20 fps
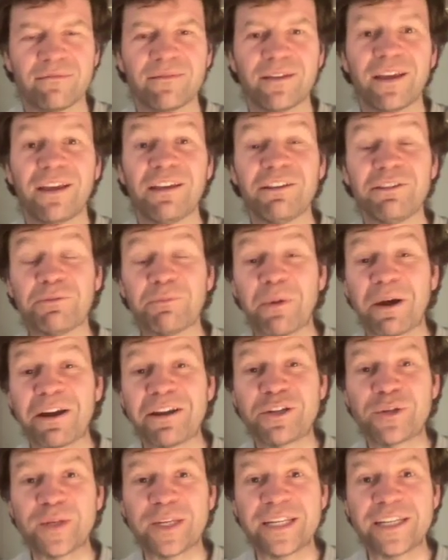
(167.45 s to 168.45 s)
He's
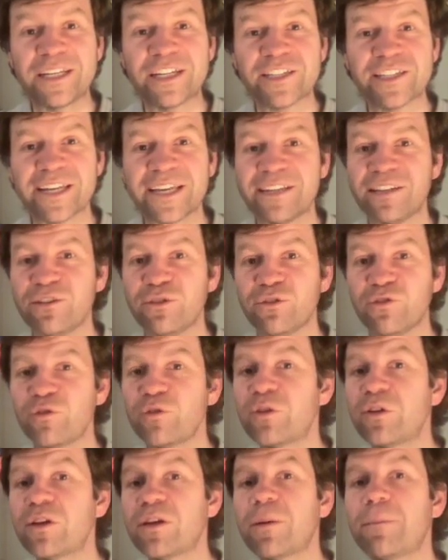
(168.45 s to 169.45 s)
married to an English lady who's
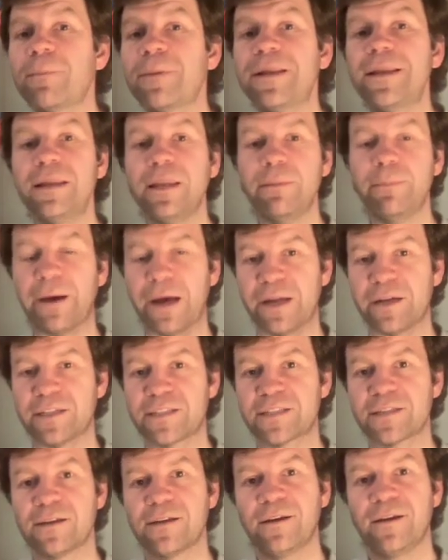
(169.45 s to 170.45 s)
completely bats.